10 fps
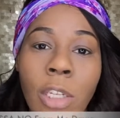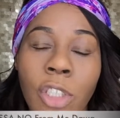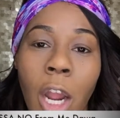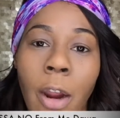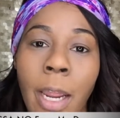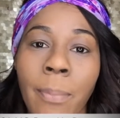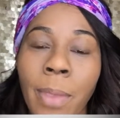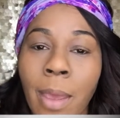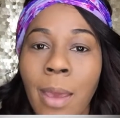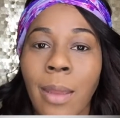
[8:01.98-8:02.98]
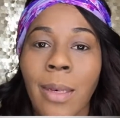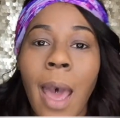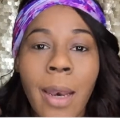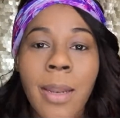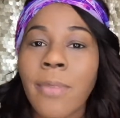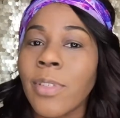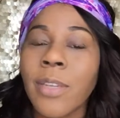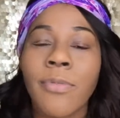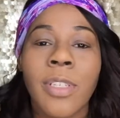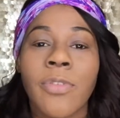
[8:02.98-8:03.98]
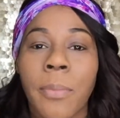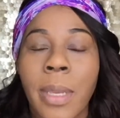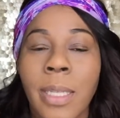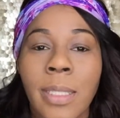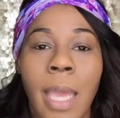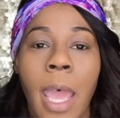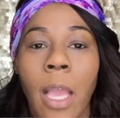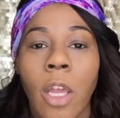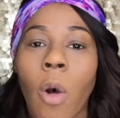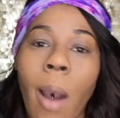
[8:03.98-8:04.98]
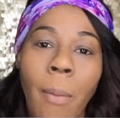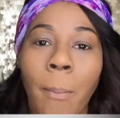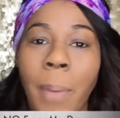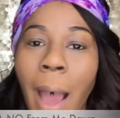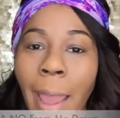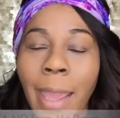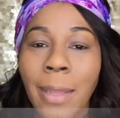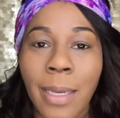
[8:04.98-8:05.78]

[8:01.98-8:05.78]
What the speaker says: sorry. Not enough difference for me to say go out and buy it,